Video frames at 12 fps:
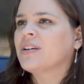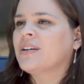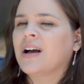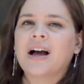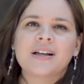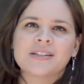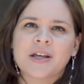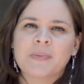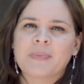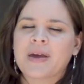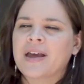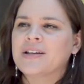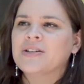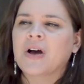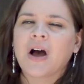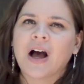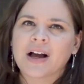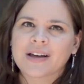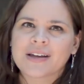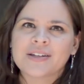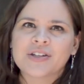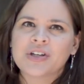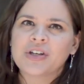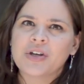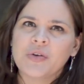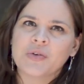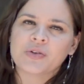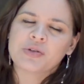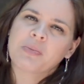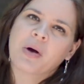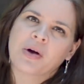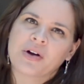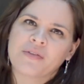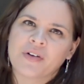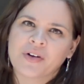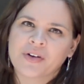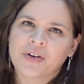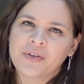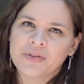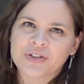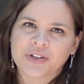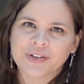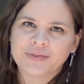gossip and talk is a huge part of our culture.